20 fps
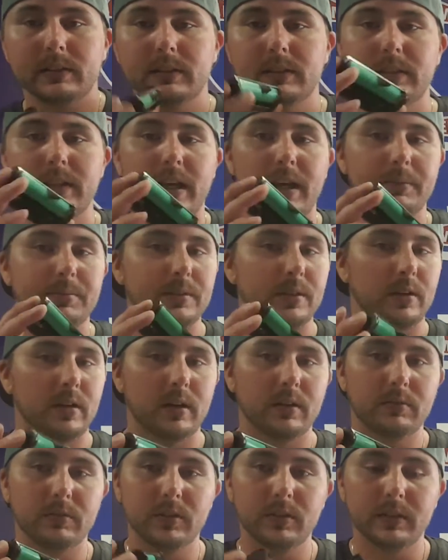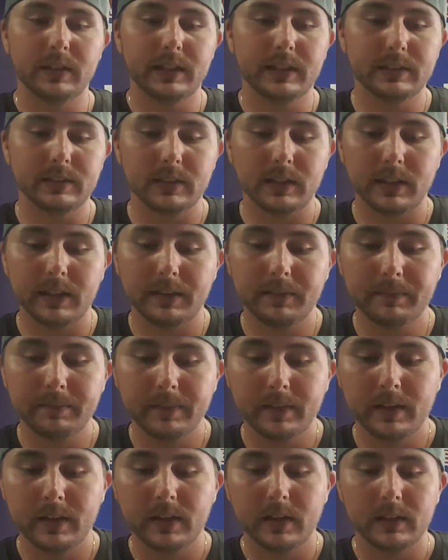Snaps on real easily,
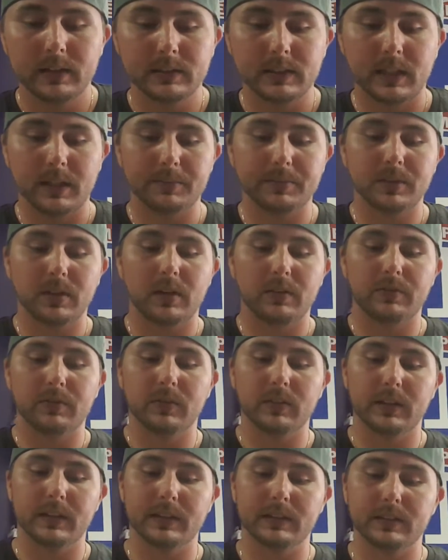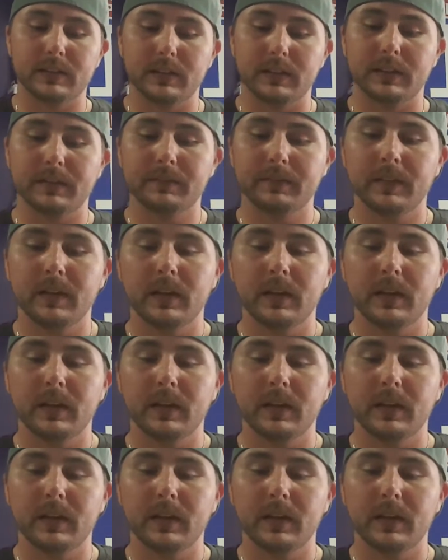snaps off real easily.